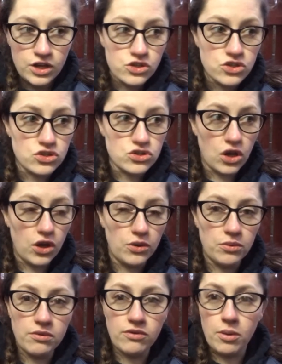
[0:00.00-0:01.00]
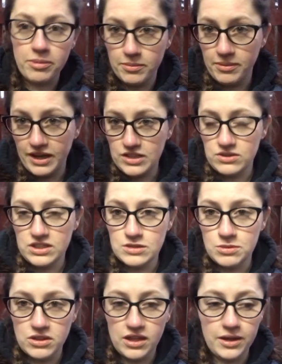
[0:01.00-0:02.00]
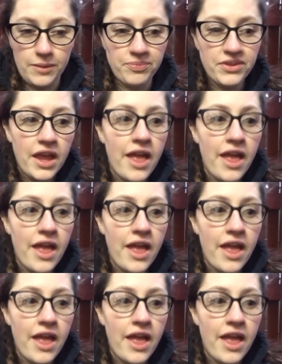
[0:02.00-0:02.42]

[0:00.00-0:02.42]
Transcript: so we've got bin bags ready to put that in.